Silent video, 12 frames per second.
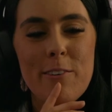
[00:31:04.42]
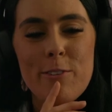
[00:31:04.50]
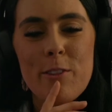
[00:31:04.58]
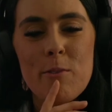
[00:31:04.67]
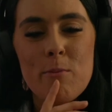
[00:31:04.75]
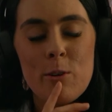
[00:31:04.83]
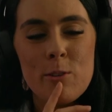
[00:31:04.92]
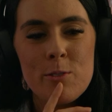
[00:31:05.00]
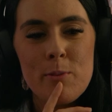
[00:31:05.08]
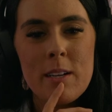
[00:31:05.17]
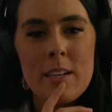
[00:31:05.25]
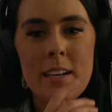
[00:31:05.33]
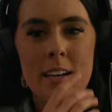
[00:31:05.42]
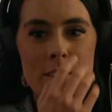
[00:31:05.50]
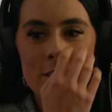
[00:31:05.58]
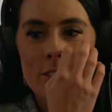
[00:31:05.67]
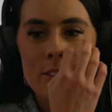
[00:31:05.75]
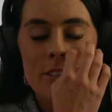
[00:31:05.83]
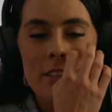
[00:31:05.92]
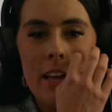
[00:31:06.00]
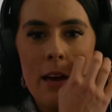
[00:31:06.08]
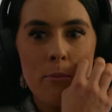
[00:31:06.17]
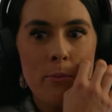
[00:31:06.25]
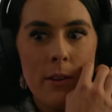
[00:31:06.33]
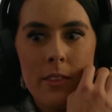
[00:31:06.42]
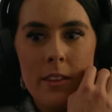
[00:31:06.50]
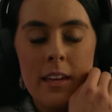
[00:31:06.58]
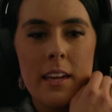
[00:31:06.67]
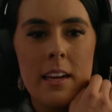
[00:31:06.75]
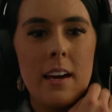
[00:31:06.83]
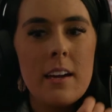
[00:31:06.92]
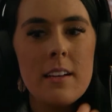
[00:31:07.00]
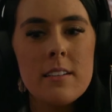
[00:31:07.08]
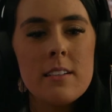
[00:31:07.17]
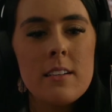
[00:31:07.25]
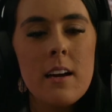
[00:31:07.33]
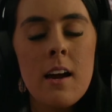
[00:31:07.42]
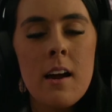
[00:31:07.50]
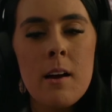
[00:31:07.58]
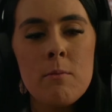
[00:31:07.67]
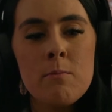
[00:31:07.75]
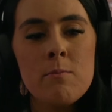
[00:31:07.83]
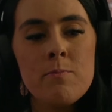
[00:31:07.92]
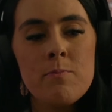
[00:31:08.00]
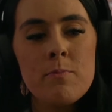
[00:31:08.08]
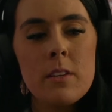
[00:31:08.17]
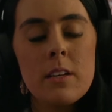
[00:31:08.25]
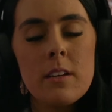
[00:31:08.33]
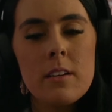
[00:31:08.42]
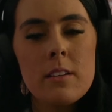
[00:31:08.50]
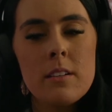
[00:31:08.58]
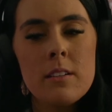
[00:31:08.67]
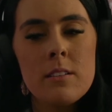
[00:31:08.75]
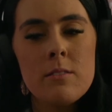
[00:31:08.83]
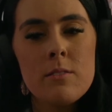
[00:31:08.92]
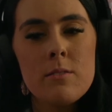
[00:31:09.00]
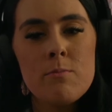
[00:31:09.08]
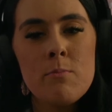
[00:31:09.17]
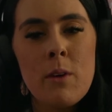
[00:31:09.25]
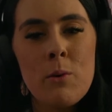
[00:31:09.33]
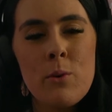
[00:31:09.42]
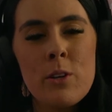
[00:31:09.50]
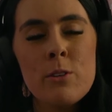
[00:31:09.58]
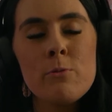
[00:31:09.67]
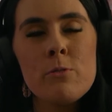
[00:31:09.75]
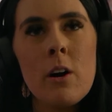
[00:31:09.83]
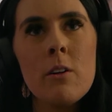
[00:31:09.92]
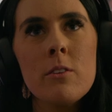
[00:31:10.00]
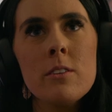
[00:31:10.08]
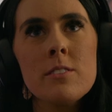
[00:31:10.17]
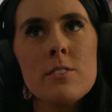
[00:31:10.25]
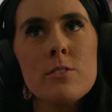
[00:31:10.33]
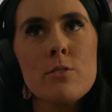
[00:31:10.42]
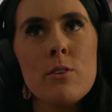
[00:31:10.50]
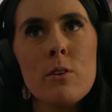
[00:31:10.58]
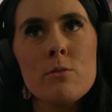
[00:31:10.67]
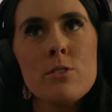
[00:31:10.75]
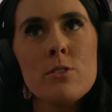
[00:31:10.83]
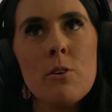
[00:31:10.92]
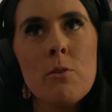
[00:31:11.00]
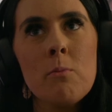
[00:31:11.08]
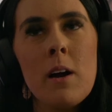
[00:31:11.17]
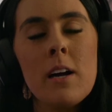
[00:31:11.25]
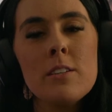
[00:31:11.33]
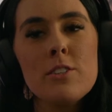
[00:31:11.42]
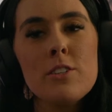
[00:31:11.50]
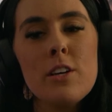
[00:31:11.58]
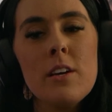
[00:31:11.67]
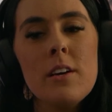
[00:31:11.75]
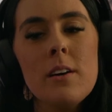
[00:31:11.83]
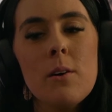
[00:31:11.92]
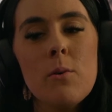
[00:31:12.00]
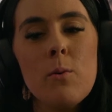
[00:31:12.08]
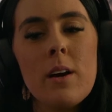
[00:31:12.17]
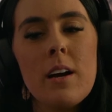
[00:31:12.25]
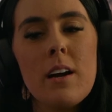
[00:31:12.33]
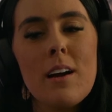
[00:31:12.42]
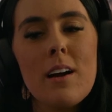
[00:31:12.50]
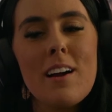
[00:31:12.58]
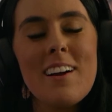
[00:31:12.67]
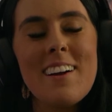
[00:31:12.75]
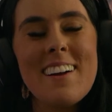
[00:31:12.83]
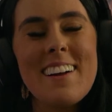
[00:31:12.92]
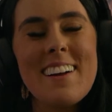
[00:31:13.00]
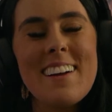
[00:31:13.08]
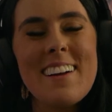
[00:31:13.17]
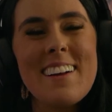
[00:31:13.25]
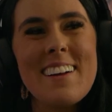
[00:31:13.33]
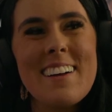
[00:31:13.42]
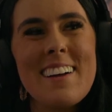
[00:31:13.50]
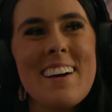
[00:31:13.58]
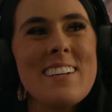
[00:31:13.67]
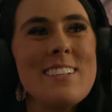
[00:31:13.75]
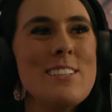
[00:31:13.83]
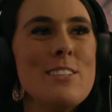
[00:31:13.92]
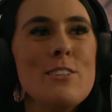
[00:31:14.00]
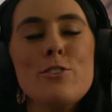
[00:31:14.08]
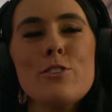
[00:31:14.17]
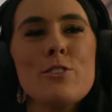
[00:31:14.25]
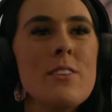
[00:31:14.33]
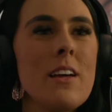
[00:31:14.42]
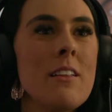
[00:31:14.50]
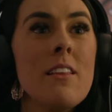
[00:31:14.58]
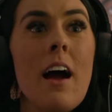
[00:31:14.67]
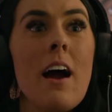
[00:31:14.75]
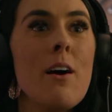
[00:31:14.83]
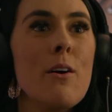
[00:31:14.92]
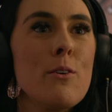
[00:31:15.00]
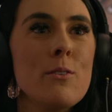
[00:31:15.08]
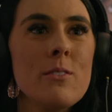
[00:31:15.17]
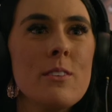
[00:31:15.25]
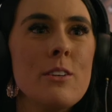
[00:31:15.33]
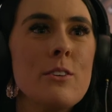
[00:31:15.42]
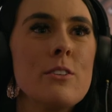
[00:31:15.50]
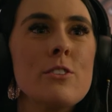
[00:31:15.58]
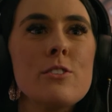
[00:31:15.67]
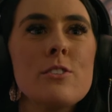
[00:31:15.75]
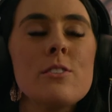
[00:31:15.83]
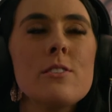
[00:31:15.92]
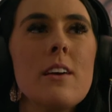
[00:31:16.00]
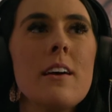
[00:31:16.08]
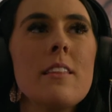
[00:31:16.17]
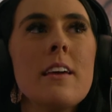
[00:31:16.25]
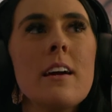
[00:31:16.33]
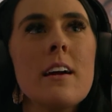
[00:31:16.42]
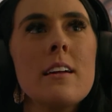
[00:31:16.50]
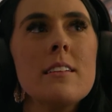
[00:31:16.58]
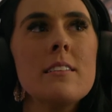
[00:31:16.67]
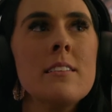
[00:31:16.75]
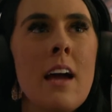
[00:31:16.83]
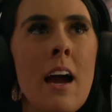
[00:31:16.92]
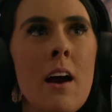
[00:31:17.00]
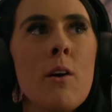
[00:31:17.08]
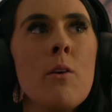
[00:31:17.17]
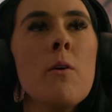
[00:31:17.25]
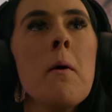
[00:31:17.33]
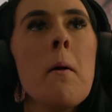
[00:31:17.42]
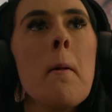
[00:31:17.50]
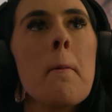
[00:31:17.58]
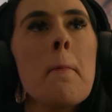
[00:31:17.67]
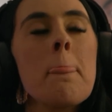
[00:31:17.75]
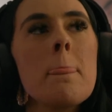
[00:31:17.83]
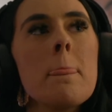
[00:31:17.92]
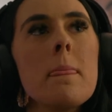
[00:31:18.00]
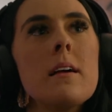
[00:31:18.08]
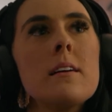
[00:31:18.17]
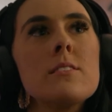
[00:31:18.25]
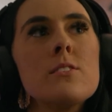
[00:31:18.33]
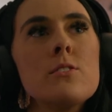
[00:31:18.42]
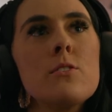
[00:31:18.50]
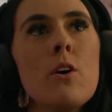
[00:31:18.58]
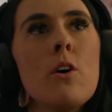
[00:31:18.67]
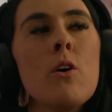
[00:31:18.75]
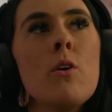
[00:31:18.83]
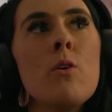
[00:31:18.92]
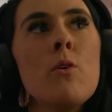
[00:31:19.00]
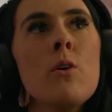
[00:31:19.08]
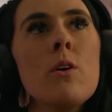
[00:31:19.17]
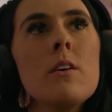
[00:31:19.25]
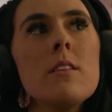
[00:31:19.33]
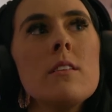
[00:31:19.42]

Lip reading: for the most part, just empathy. And my window of tolerance has grown so much where you just allow. You can just, I think now it's so